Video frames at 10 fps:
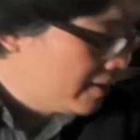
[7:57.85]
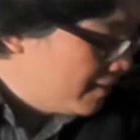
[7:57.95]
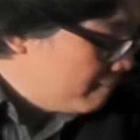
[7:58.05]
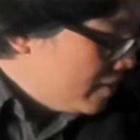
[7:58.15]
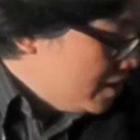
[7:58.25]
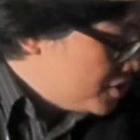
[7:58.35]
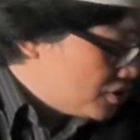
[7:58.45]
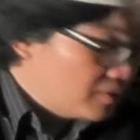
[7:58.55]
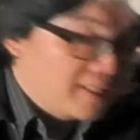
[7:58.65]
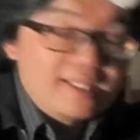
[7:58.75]
Right,
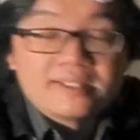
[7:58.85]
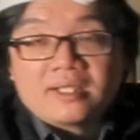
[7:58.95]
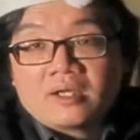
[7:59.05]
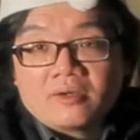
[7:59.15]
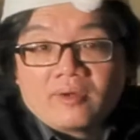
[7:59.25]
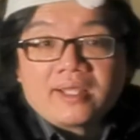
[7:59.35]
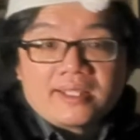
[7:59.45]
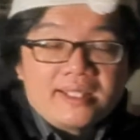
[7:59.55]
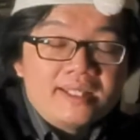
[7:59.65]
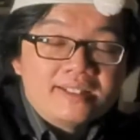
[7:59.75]
so these are, right,
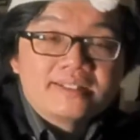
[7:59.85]
he is